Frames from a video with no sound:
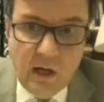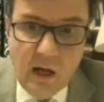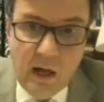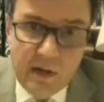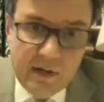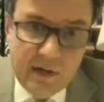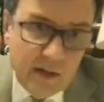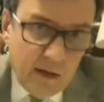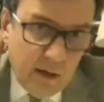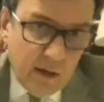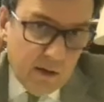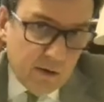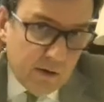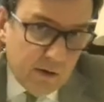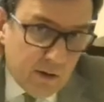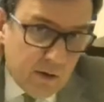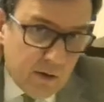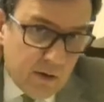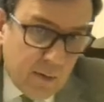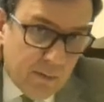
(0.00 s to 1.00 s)
I think the other
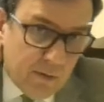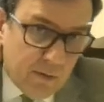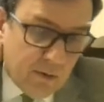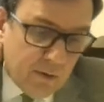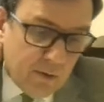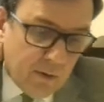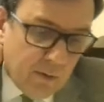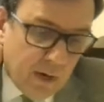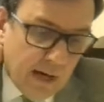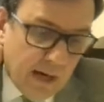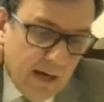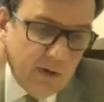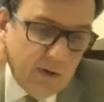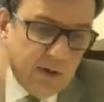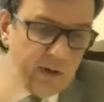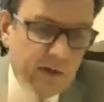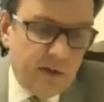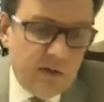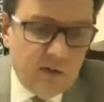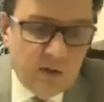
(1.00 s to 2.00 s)
thing you said to me was the power
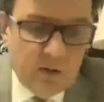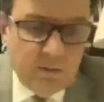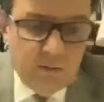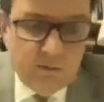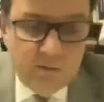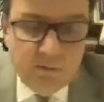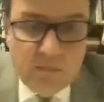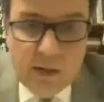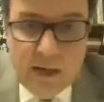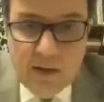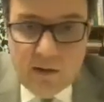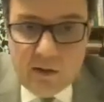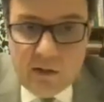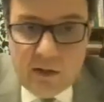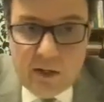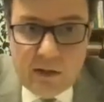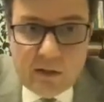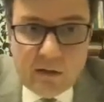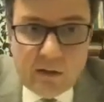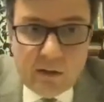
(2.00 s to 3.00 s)

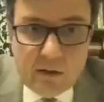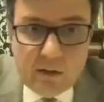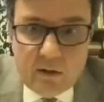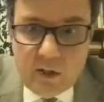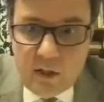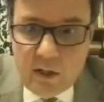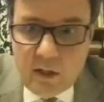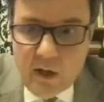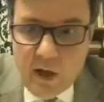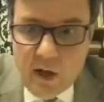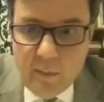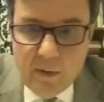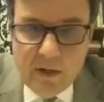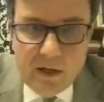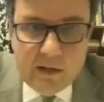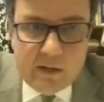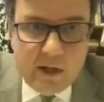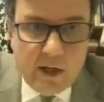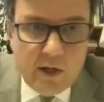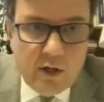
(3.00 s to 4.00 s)
sector
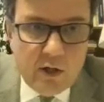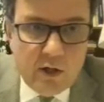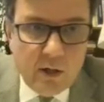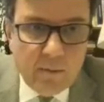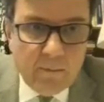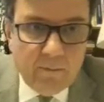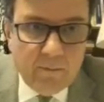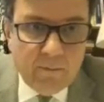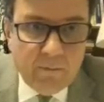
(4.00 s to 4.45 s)
decarbonisation.